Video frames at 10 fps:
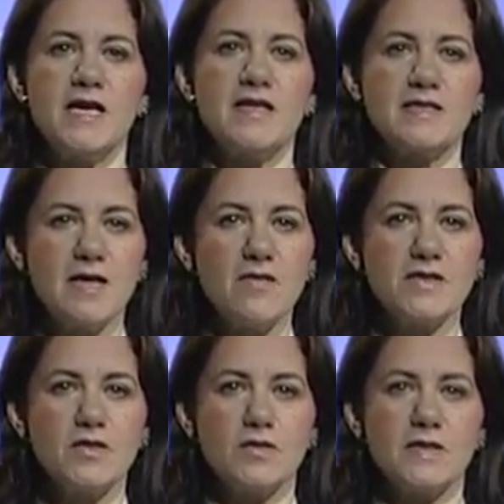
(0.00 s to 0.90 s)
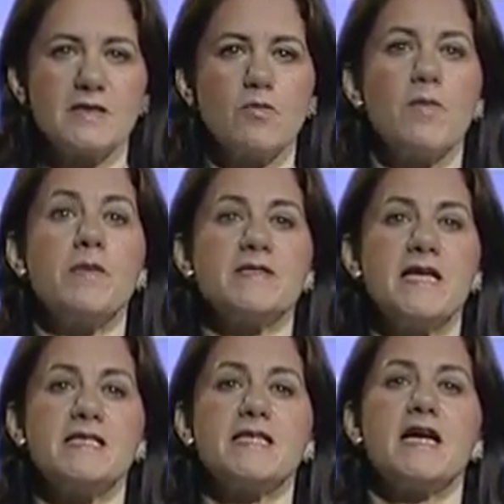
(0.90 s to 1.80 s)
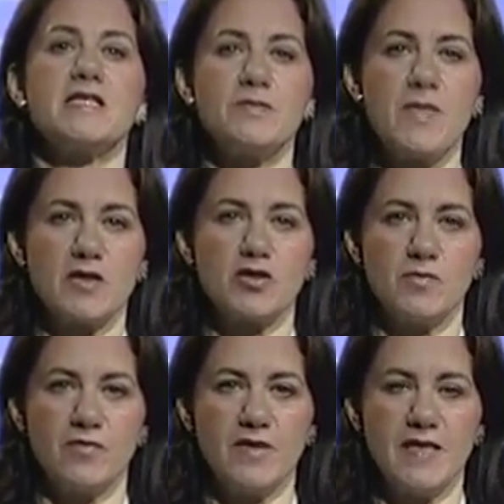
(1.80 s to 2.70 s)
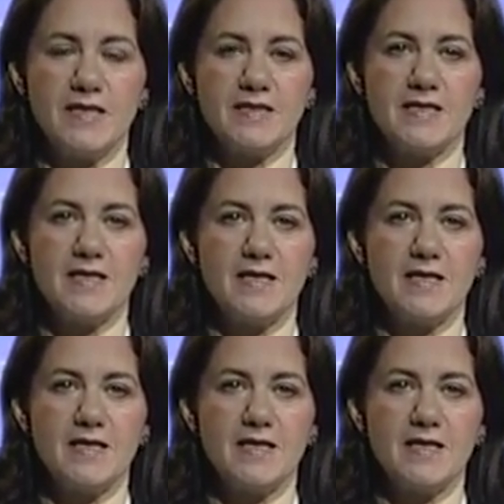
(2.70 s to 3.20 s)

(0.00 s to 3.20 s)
service users will be presenting a spectrum of needs.